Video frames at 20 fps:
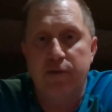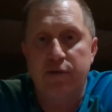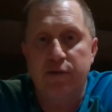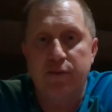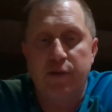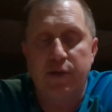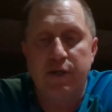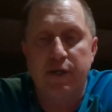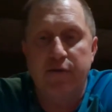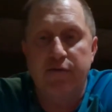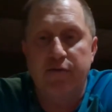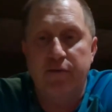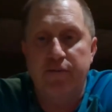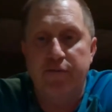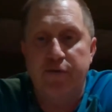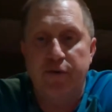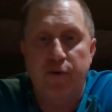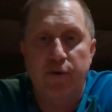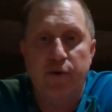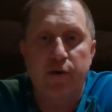was one of them.
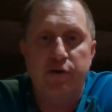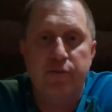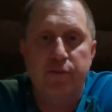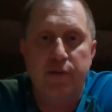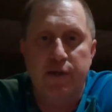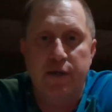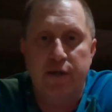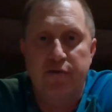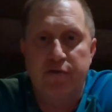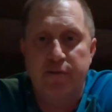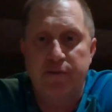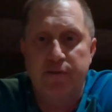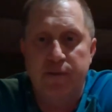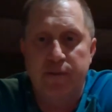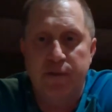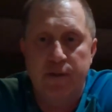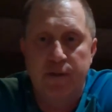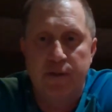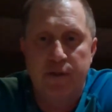Furyk's one of them.